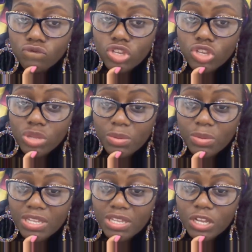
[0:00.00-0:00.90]
You know what I
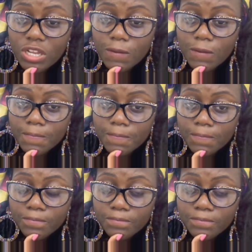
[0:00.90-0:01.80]
mean? So
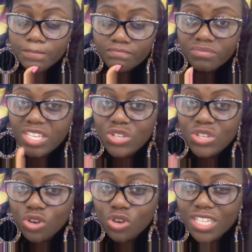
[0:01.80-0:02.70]
they still
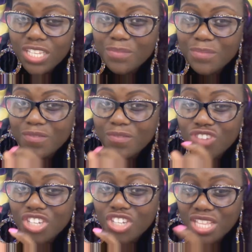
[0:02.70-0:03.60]
got a little bit of
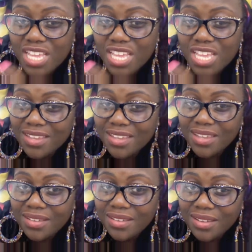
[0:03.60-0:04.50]
structure there.
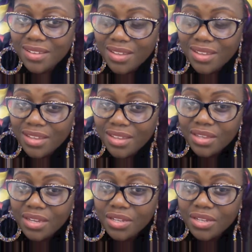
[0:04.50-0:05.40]

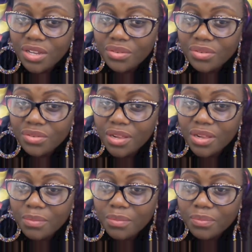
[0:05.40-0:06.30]
You
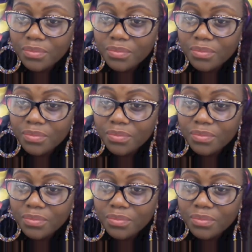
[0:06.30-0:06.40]
know,